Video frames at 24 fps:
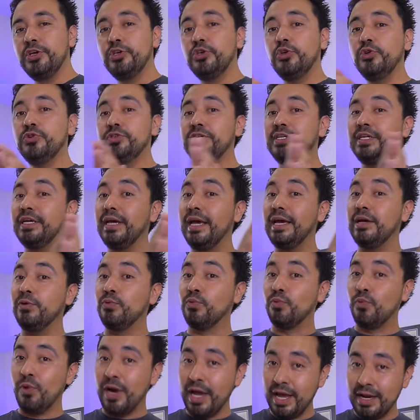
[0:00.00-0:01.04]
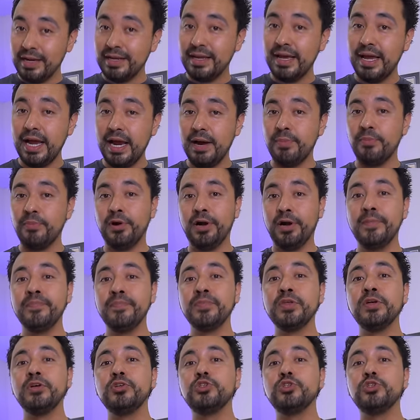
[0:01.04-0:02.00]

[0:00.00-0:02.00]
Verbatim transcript: using a red camera.